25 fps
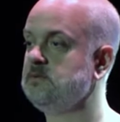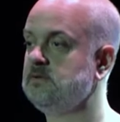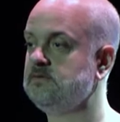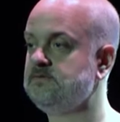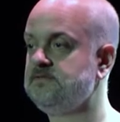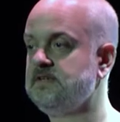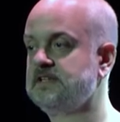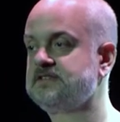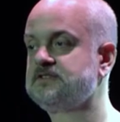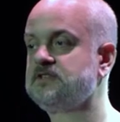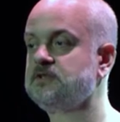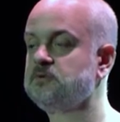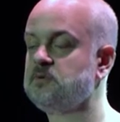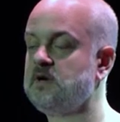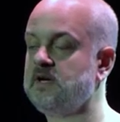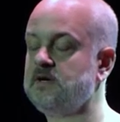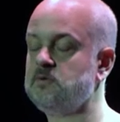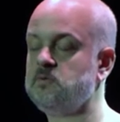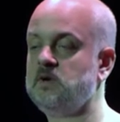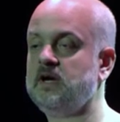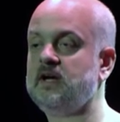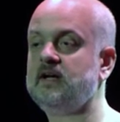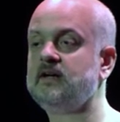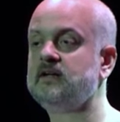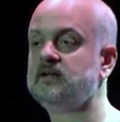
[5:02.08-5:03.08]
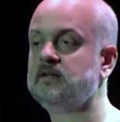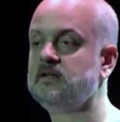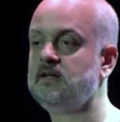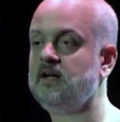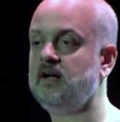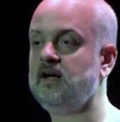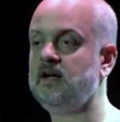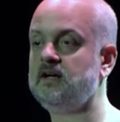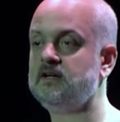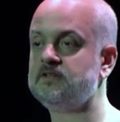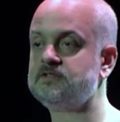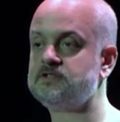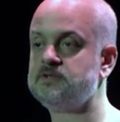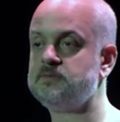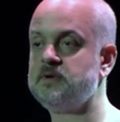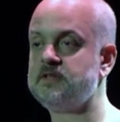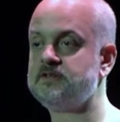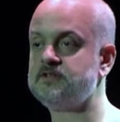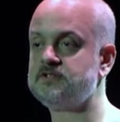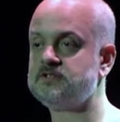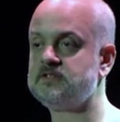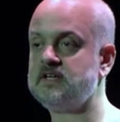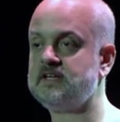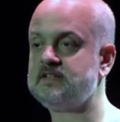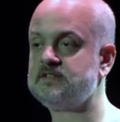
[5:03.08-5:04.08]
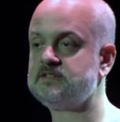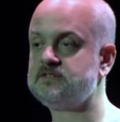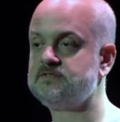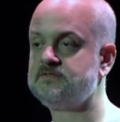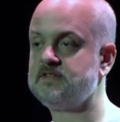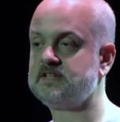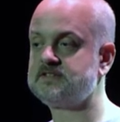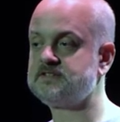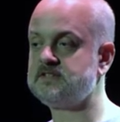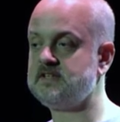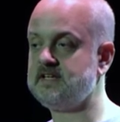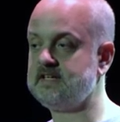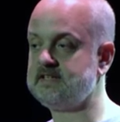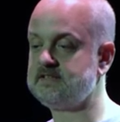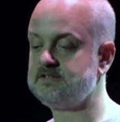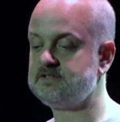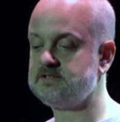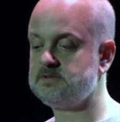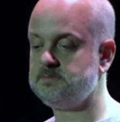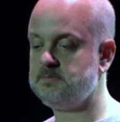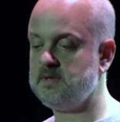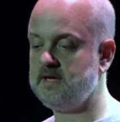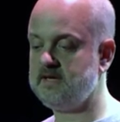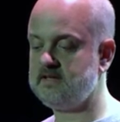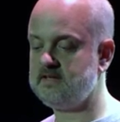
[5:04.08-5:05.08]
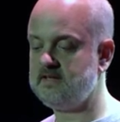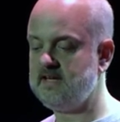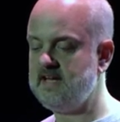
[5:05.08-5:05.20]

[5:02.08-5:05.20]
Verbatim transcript: fixed it right away. Uh, some other sites fixed things, but